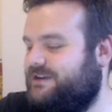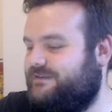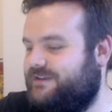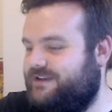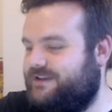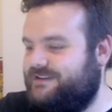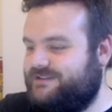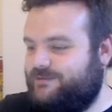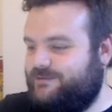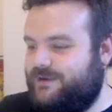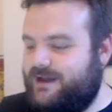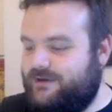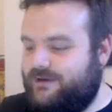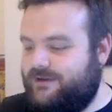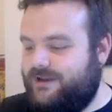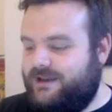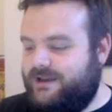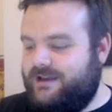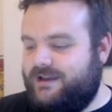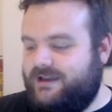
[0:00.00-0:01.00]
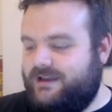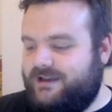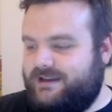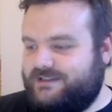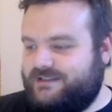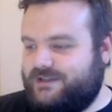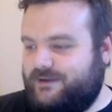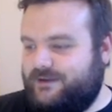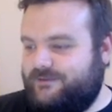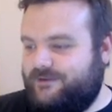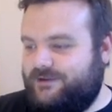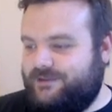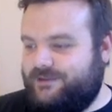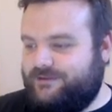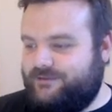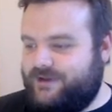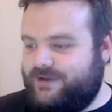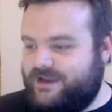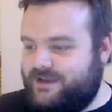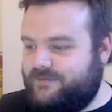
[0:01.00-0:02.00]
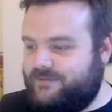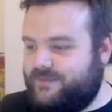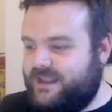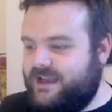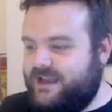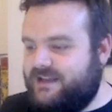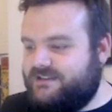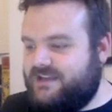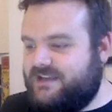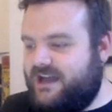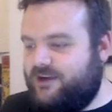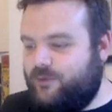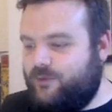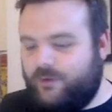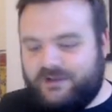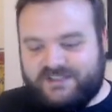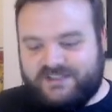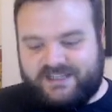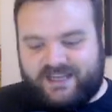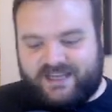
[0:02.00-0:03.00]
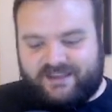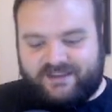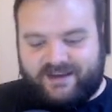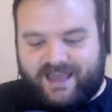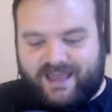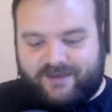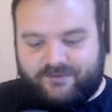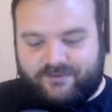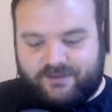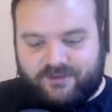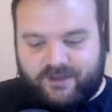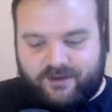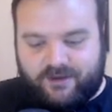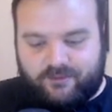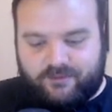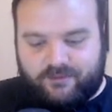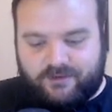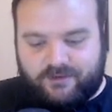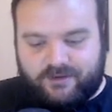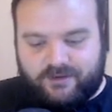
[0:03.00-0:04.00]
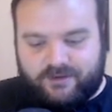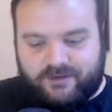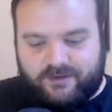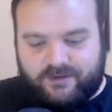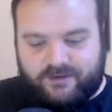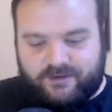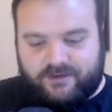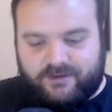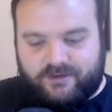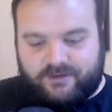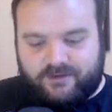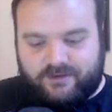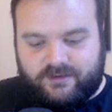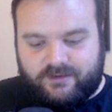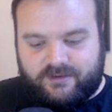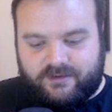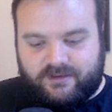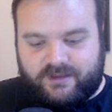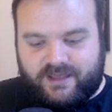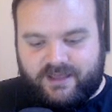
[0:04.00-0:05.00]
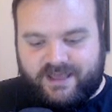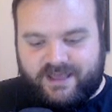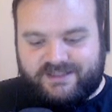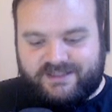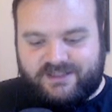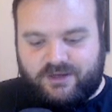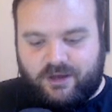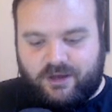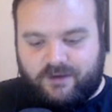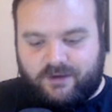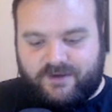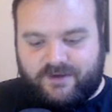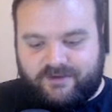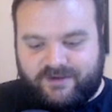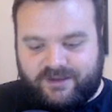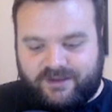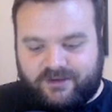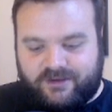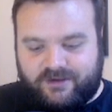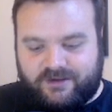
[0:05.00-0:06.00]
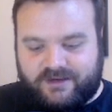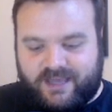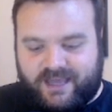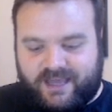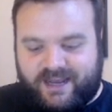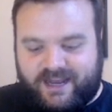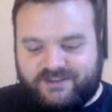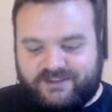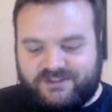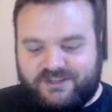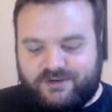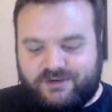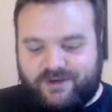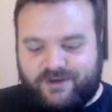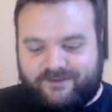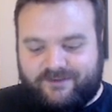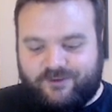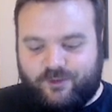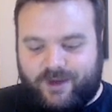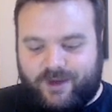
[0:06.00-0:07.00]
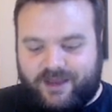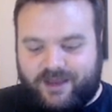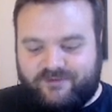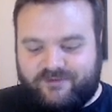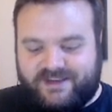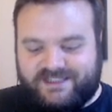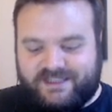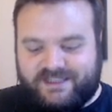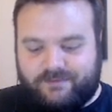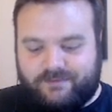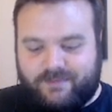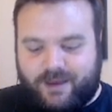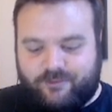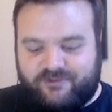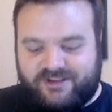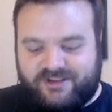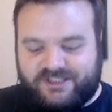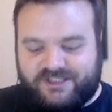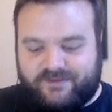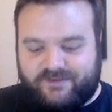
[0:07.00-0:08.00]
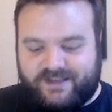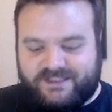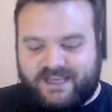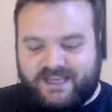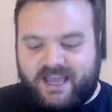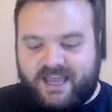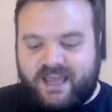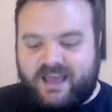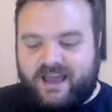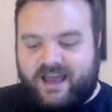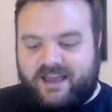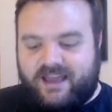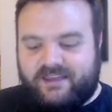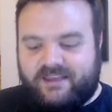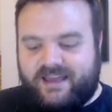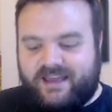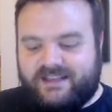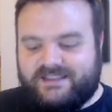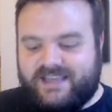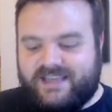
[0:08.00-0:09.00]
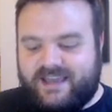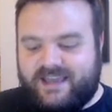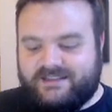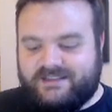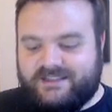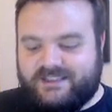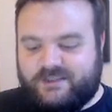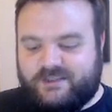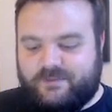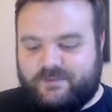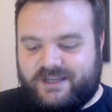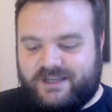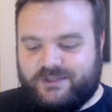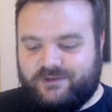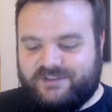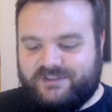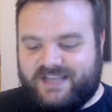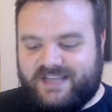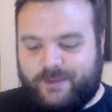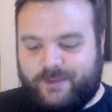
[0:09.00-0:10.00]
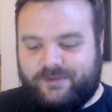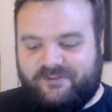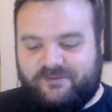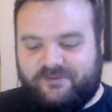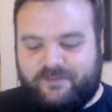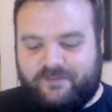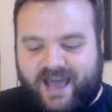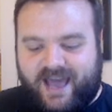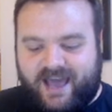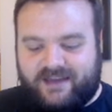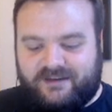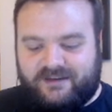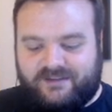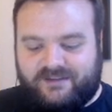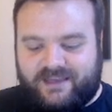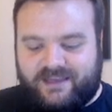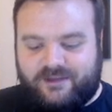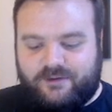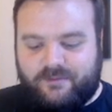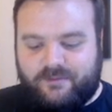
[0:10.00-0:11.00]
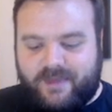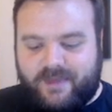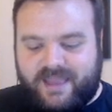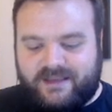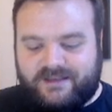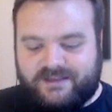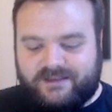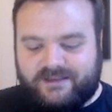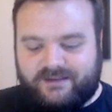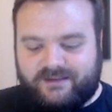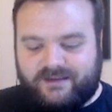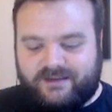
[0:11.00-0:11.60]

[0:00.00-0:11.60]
of it as well. Let's go for a three. Dark Water Death in Heaven, though, is not very good, and I do have quite recent memories of it. It takes a special type of bad that you make